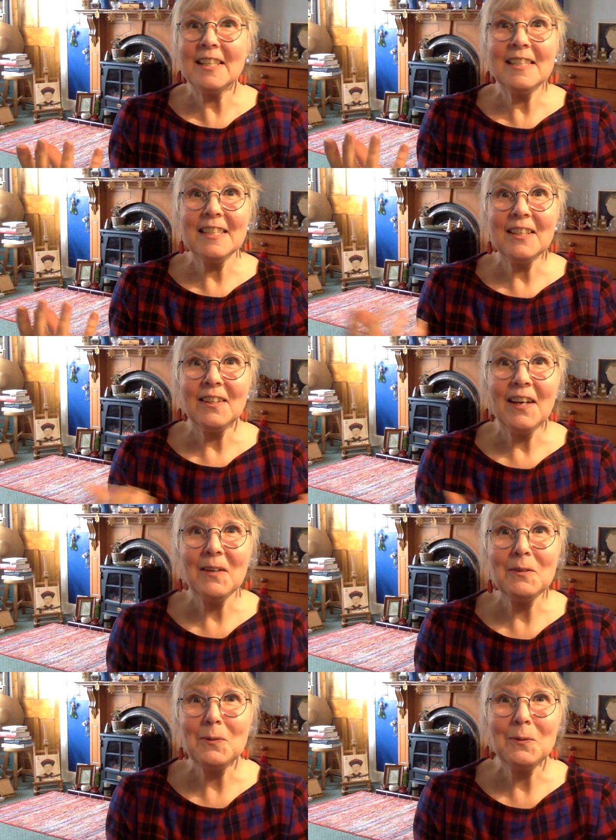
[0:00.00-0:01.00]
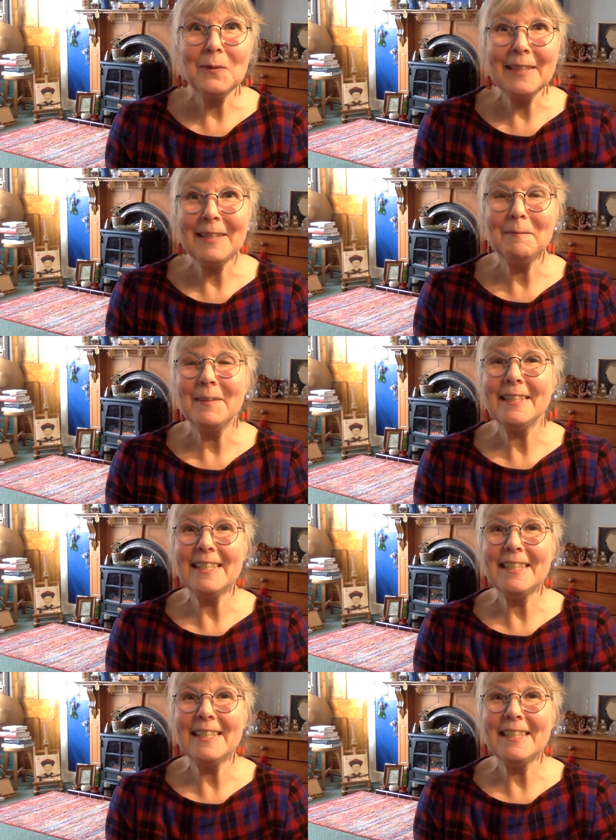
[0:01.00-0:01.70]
is still a household name